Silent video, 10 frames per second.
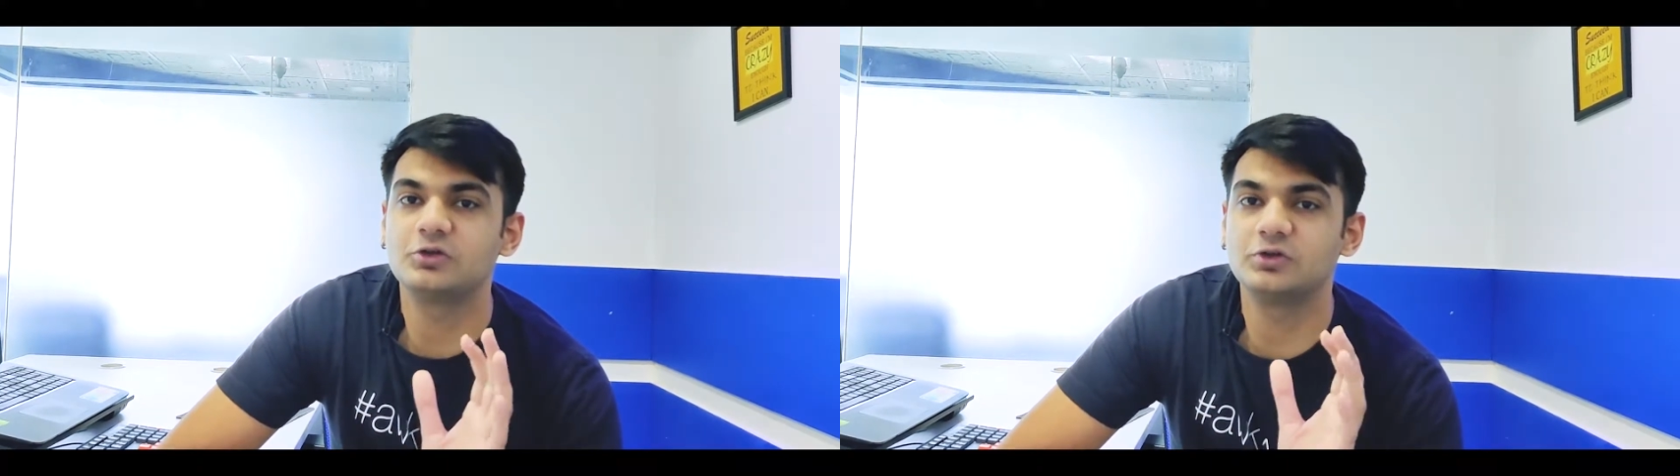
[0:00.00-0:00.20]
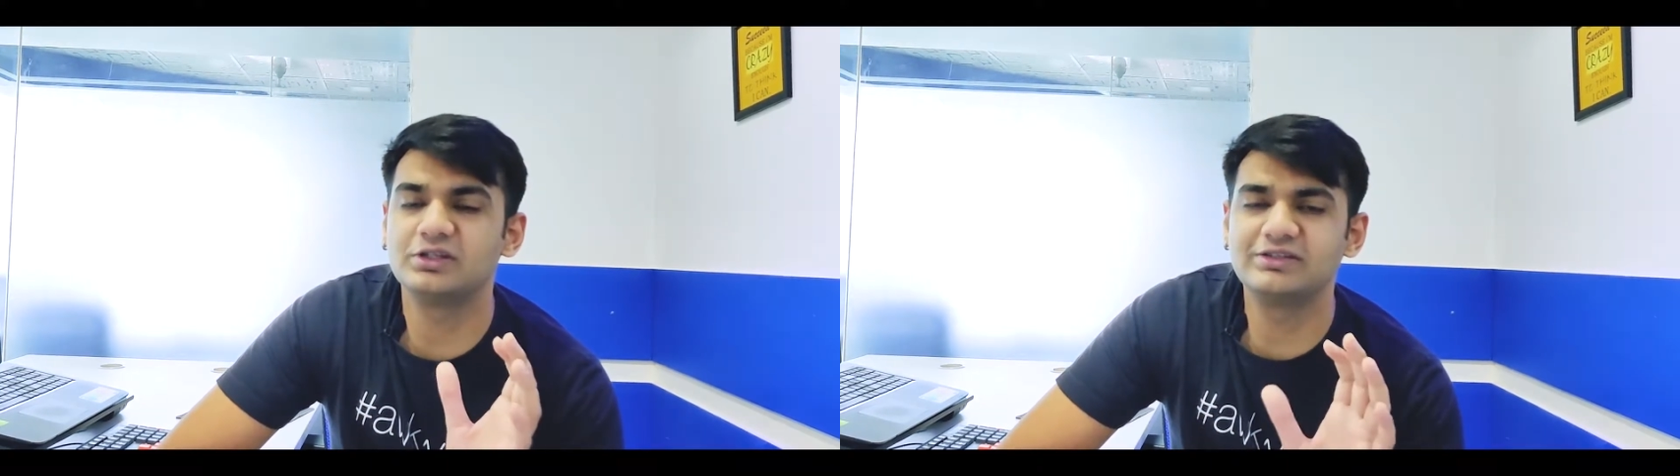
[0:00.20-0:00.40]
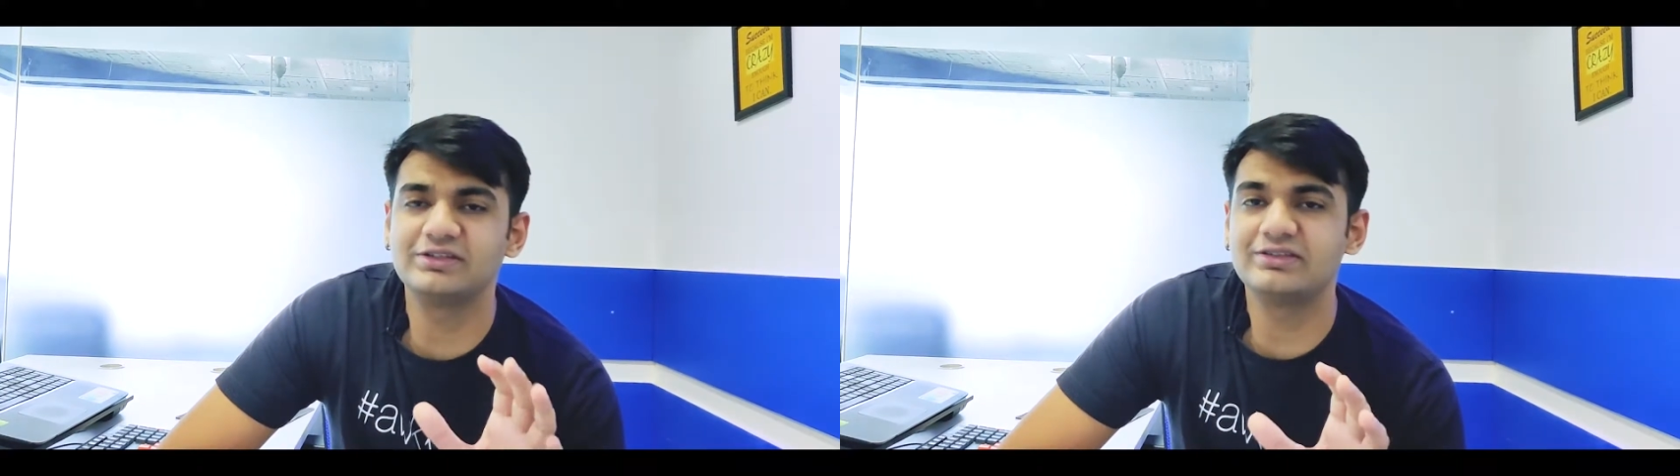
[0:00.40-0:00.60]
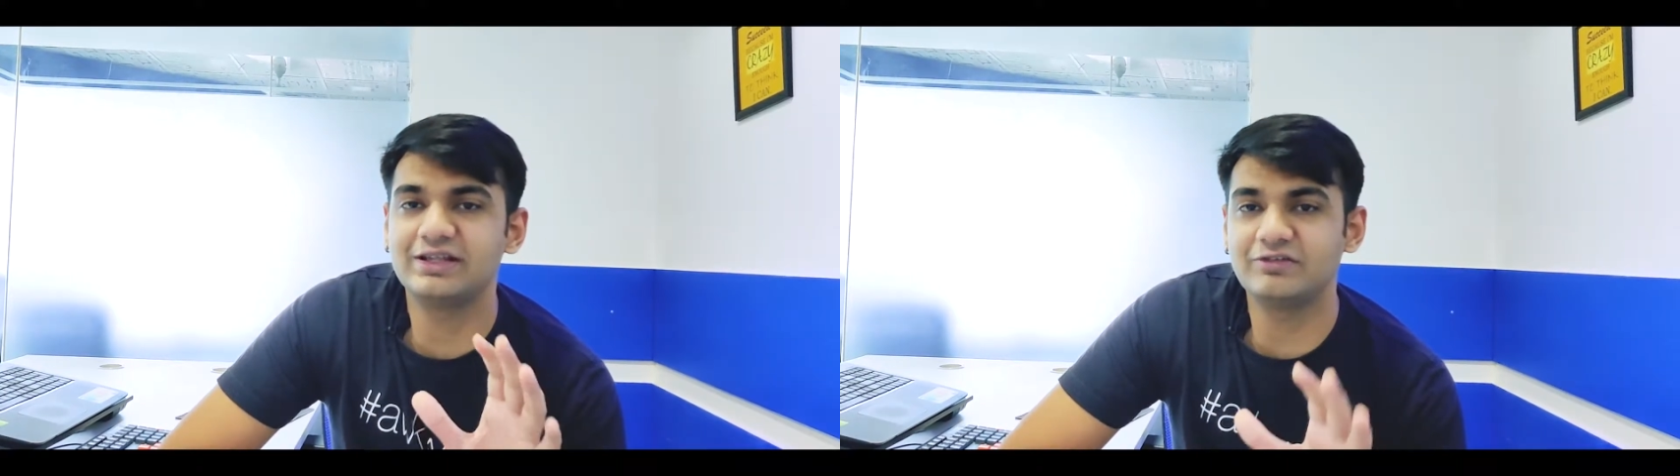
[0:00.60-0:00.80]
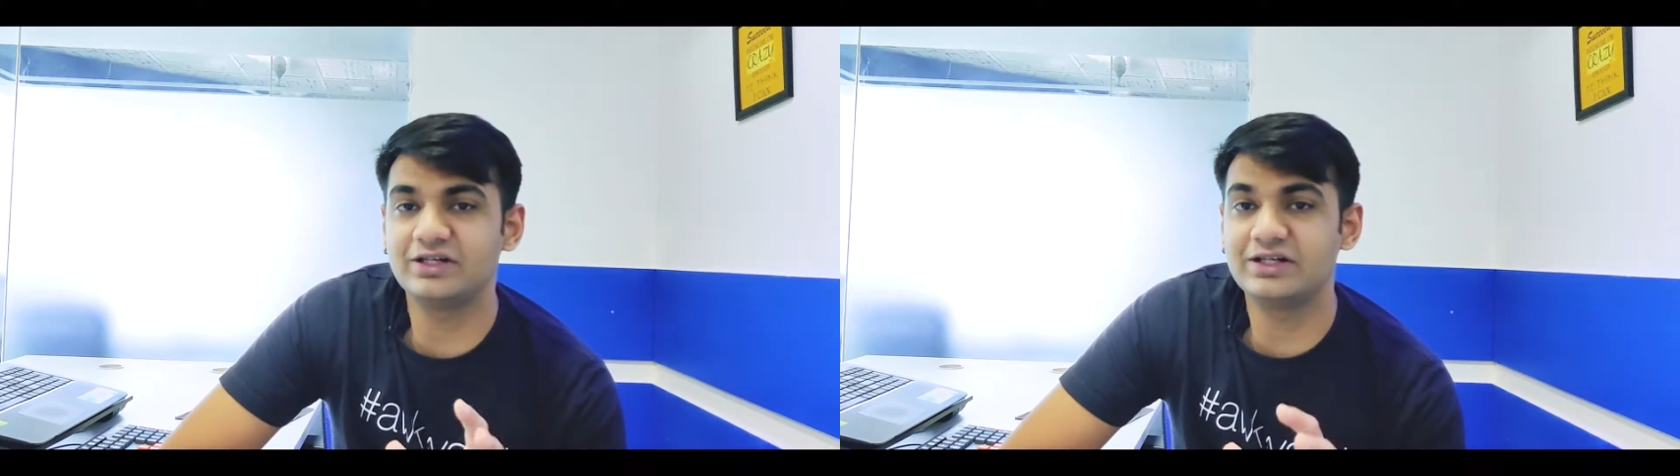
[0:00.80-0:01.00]
So this is
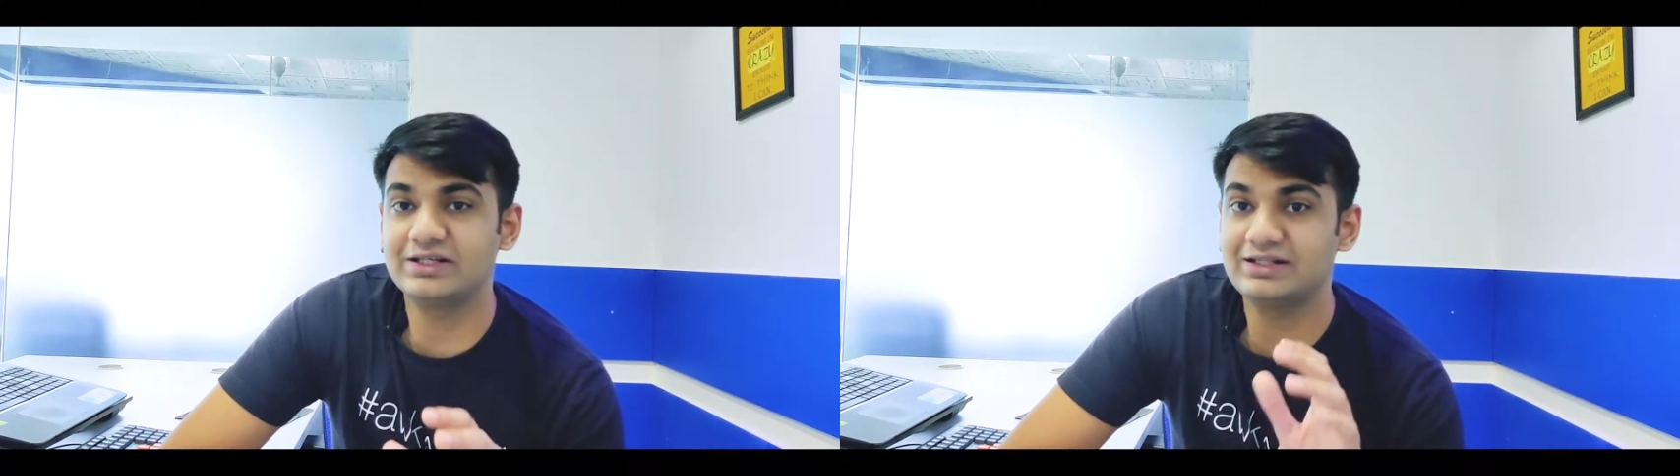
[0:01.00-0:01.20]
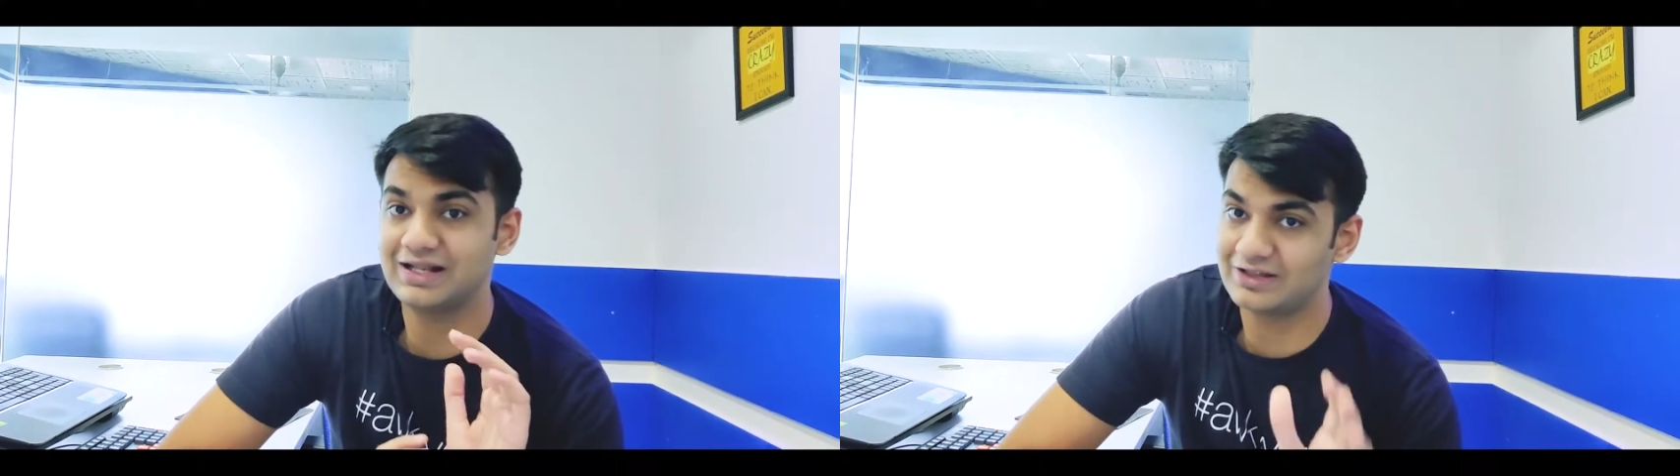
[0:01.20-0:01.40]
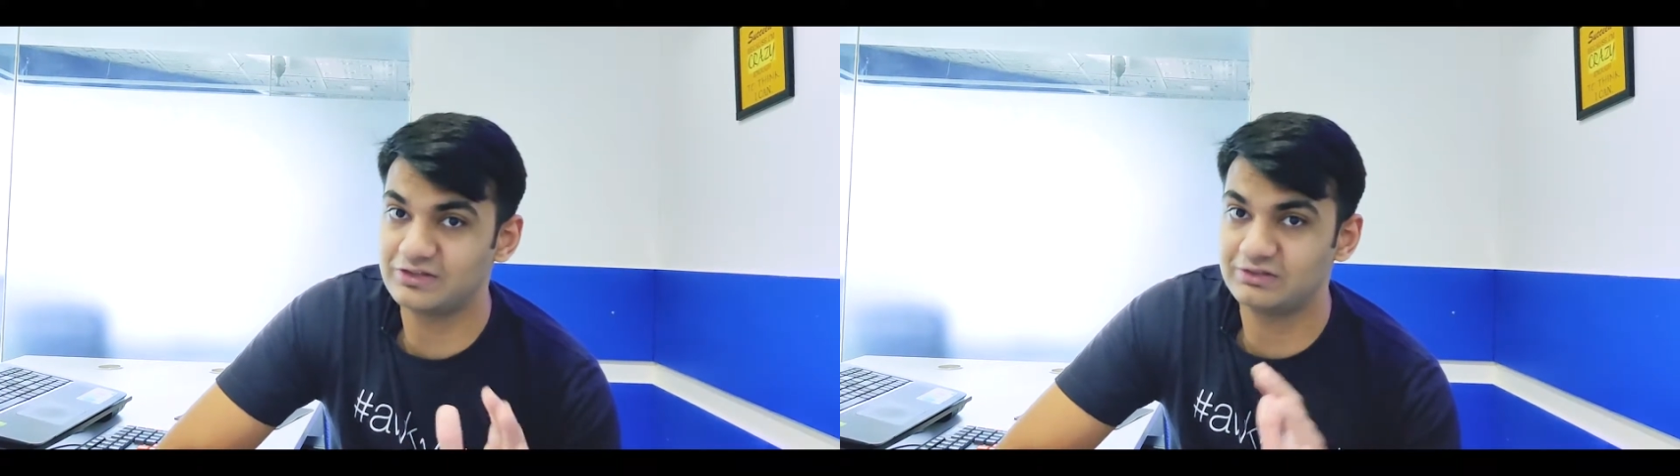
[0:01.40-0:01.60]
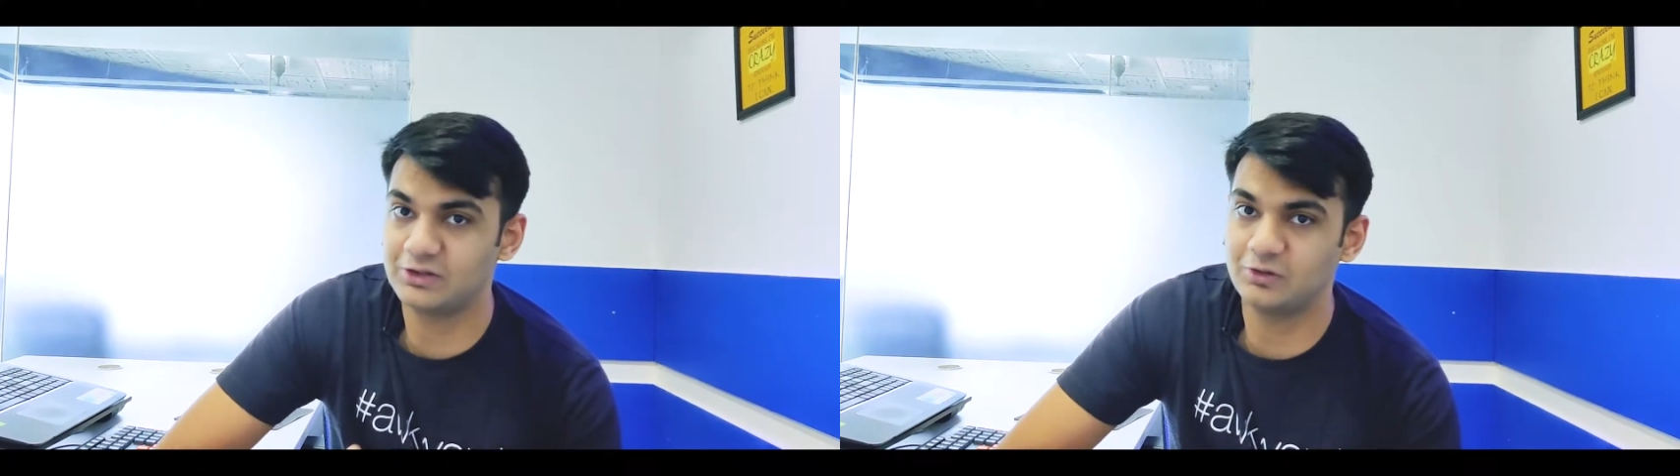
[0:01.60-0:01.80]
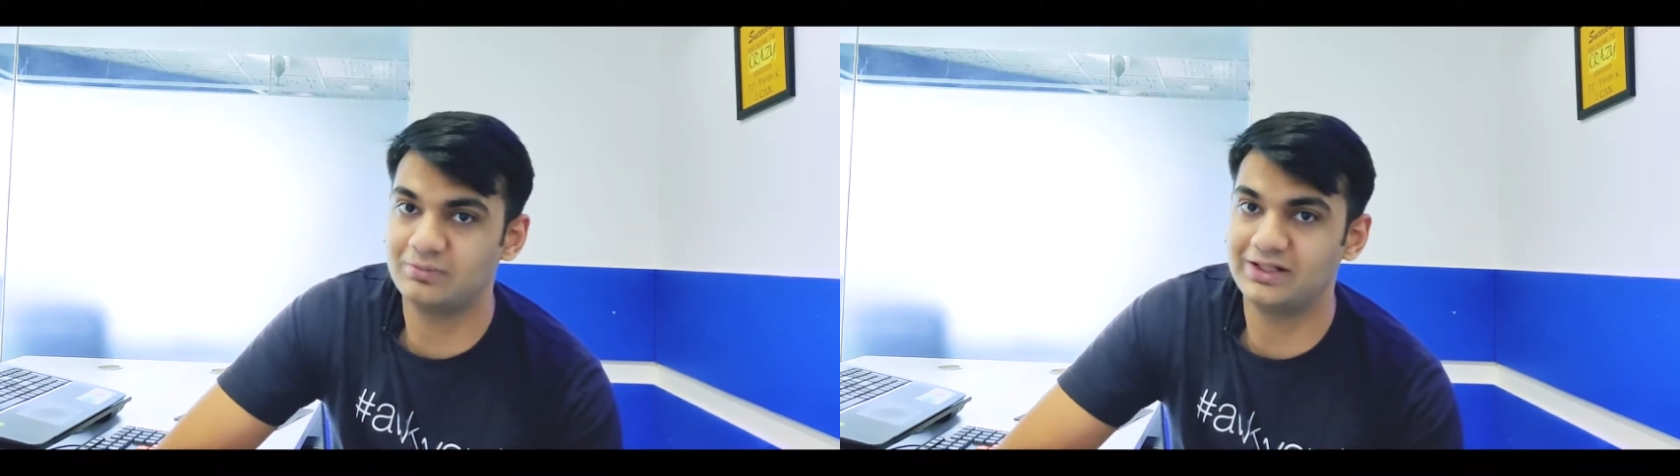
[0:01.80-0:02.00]
definitely the last
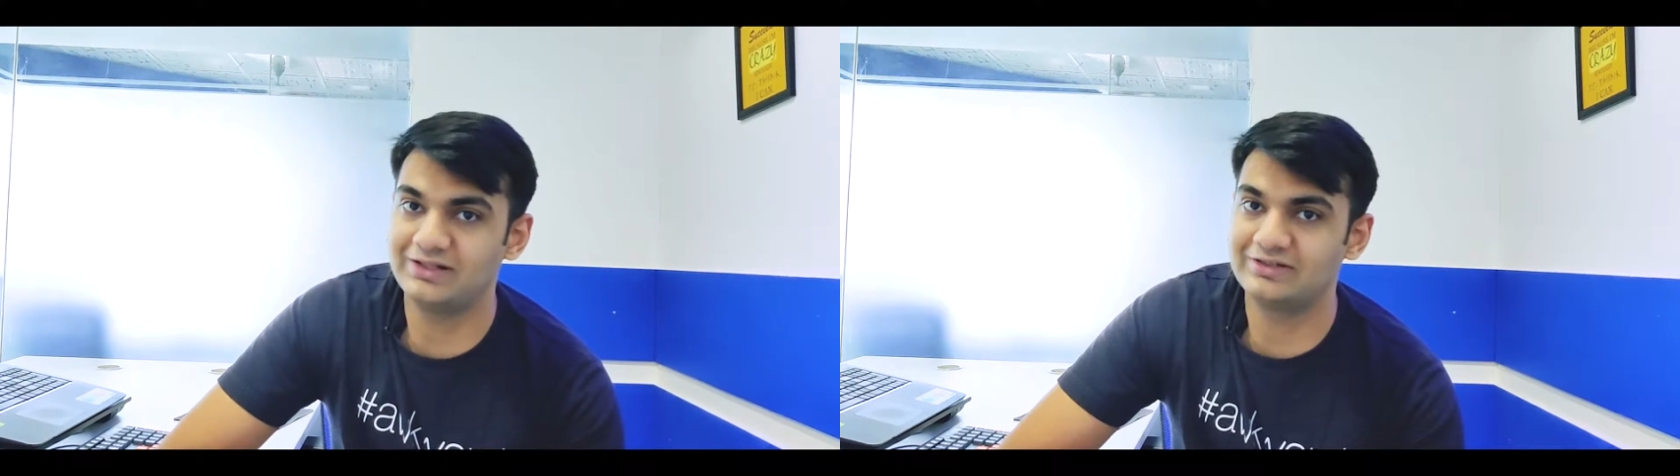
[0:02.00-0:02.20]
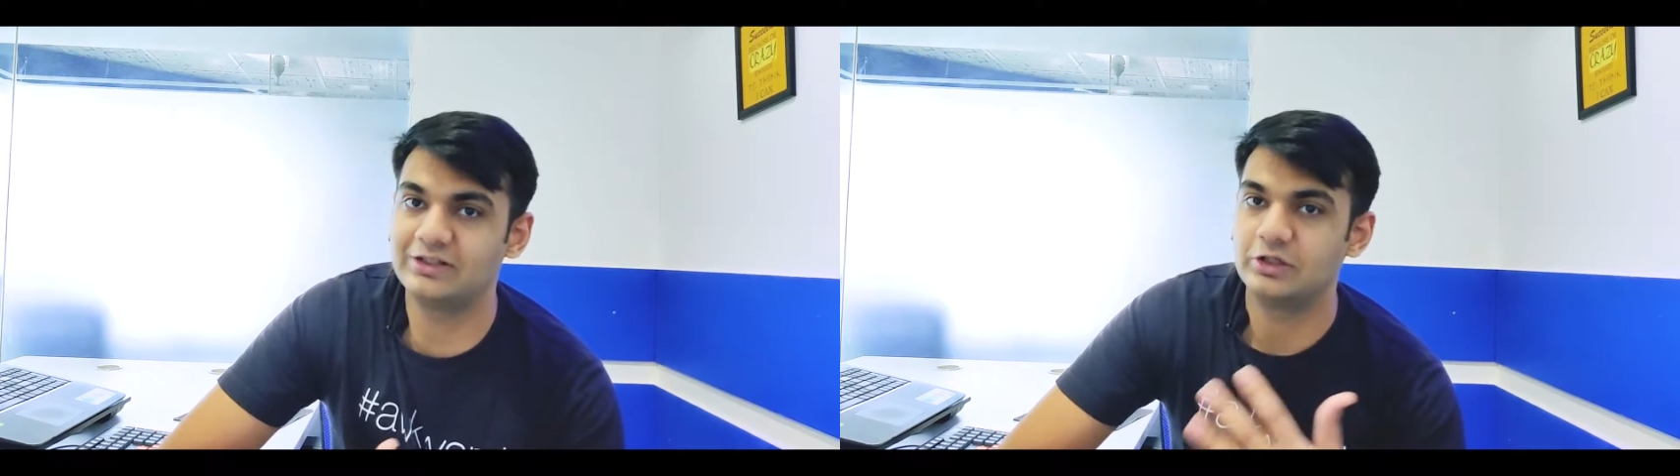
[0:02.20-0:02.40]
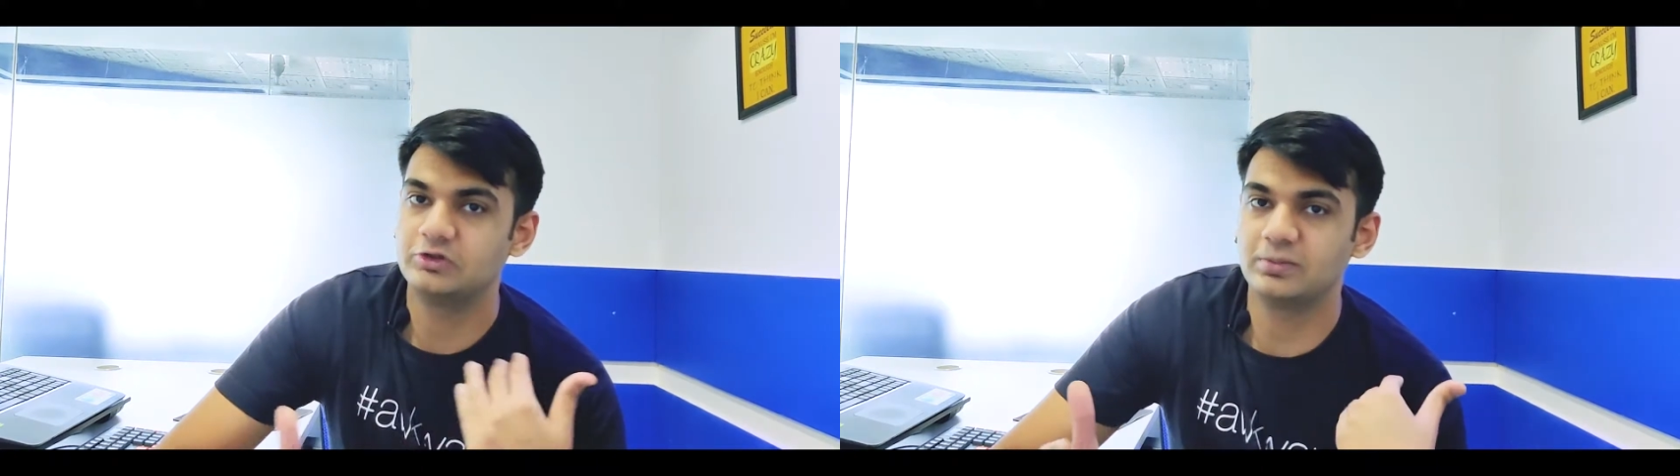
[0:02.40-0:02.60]
one on my list.